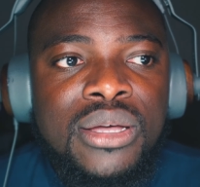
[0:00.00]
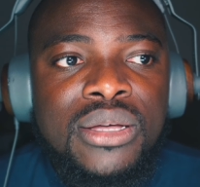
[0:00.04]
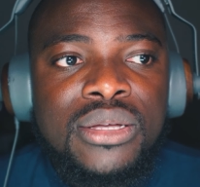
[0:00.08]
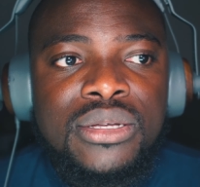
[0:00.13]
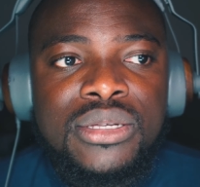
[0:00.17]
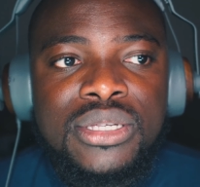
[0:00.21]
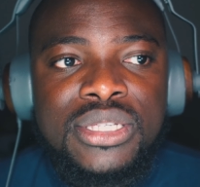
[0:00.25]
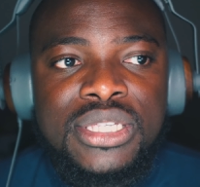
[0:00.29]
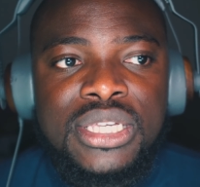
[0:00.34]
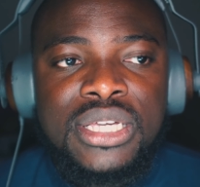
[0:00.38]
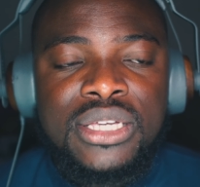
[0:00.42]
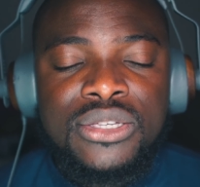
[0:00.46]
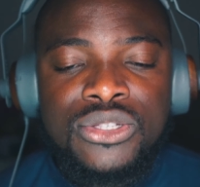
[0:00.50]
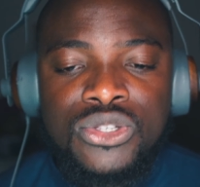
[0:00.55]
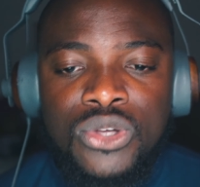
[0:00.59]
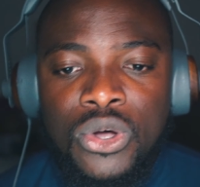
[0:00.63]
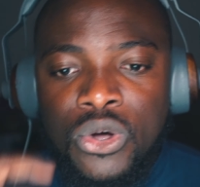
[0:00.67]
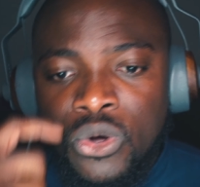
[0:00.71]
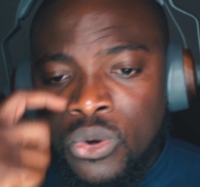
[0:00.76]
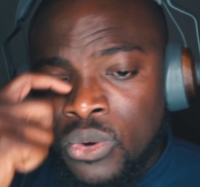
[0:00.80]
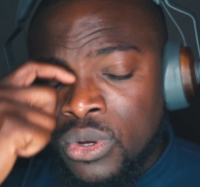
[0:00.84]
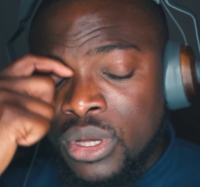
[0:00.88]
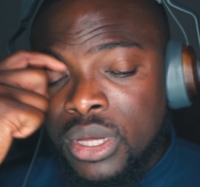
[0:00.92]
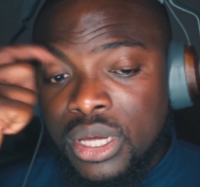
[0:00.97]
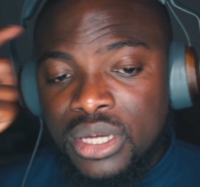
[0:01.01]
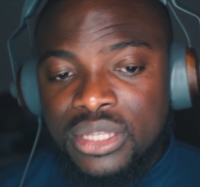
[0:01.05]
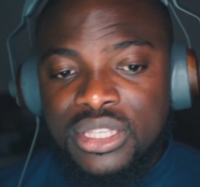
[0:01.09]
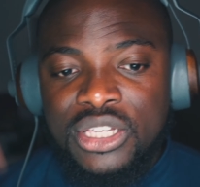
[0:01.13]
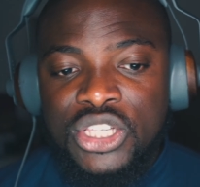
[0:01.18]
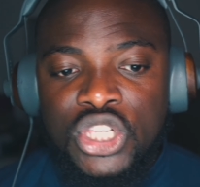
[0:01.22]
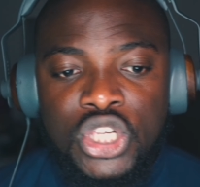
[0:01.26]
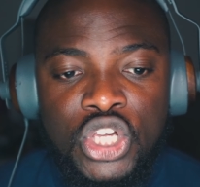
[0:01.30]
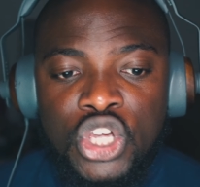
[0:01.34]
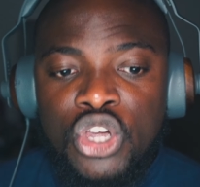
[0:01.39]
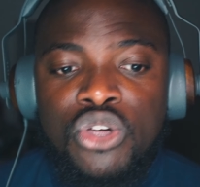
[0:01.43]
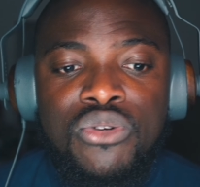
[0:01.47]
You see, so the
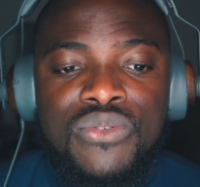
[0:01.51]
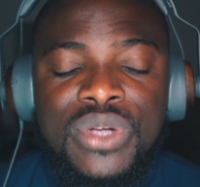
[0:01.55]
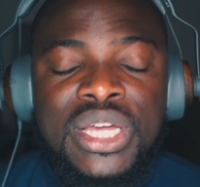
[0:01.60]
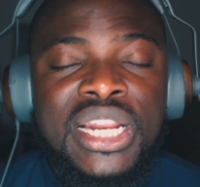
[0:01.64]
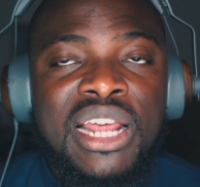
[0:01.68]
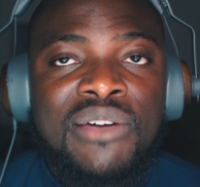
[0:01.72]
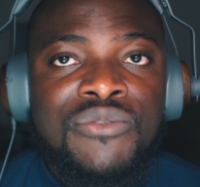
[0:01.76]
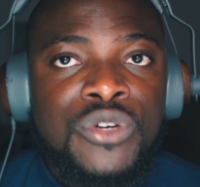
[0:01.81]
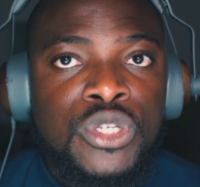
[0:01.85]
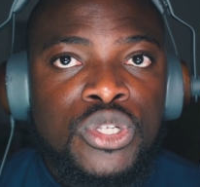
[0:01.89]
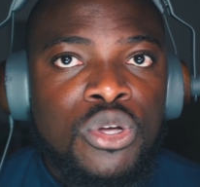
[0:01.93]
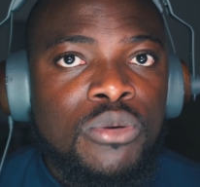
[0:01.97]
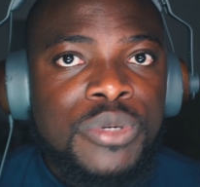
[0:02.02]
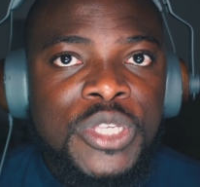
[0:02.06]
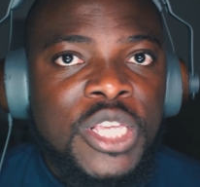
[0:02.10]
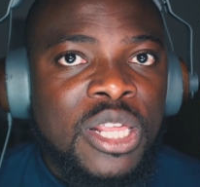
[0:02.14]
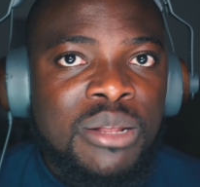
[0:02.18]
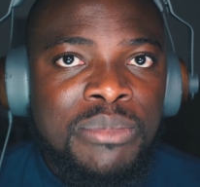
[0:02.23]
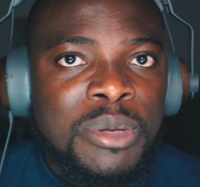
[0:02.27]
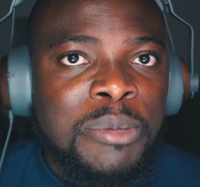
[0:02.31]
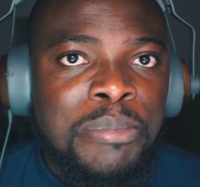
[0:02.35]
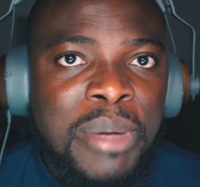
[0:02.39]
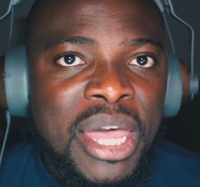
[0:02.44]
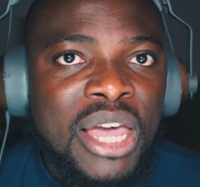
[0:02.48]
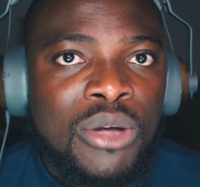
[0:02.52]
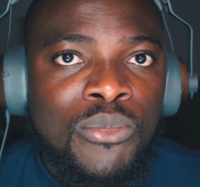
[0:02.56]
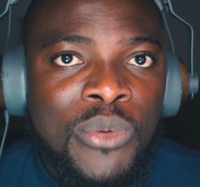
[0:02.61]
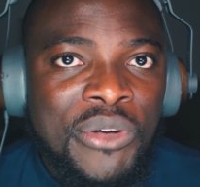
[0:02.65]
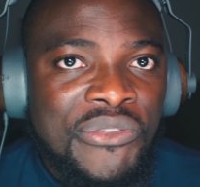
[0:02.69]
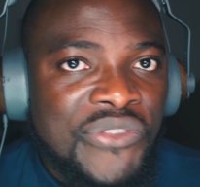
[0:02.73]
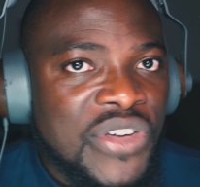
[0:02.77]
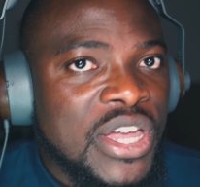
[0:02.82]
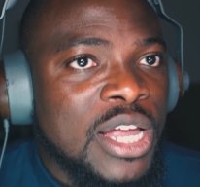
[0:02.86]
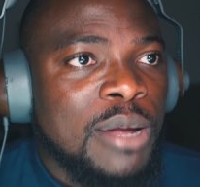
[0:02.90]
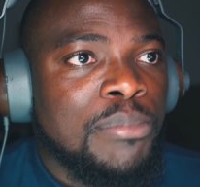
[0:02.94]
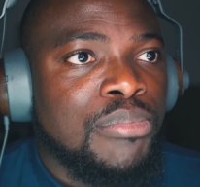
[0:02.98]
security level is always going to be better with
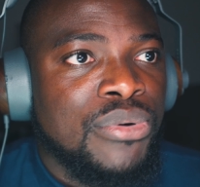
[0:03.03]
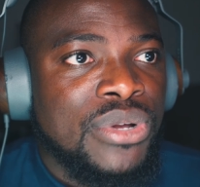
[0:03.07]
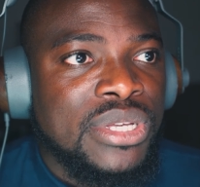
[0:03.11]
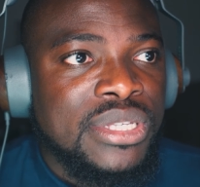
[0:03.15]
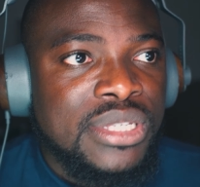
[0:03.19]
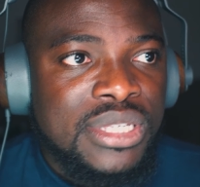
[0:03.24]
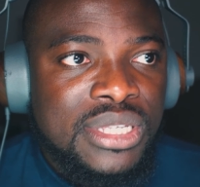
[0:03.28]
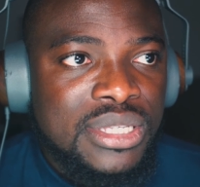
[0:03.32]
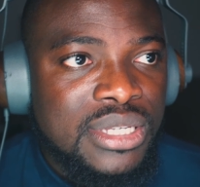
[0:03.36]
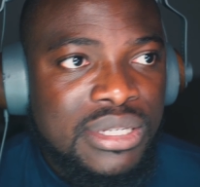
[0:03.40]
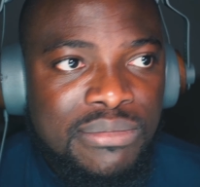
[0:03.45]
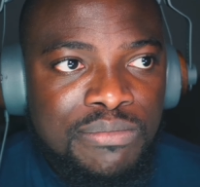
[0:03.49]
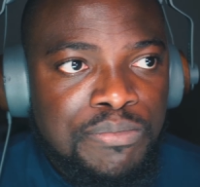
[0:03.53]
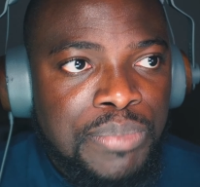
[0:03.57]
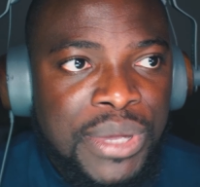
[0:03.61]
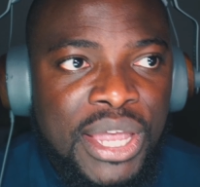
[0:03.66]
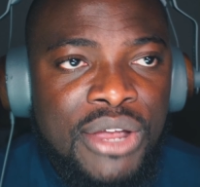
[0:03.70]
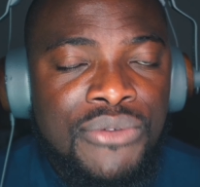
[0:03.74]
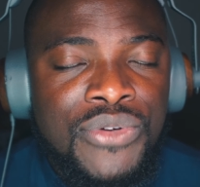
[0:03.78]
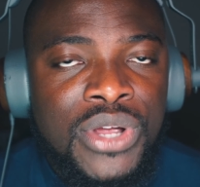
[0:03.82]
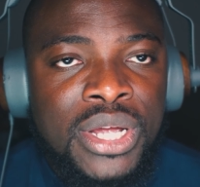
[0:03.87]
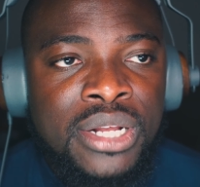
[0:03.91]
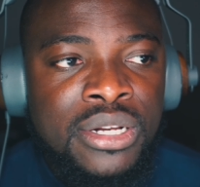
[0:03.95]
fingerprints, period.